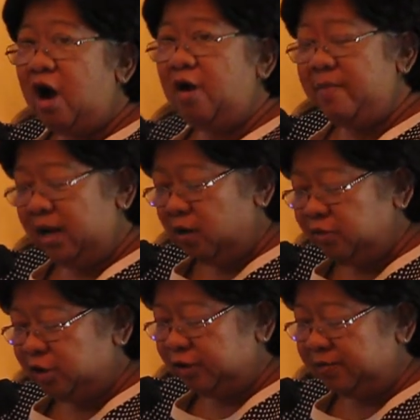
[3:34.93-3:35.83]
our
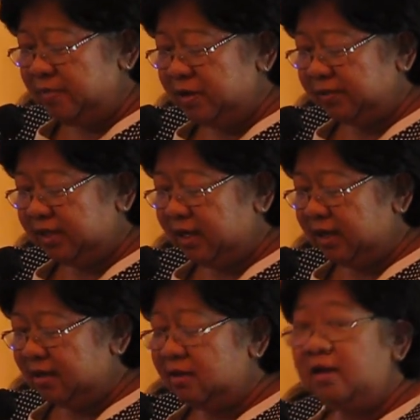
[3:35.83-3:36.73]
melodious
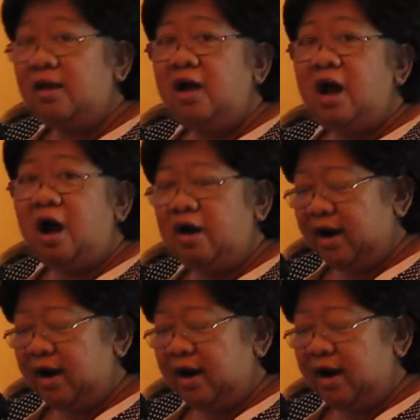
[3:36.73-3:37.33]
music, our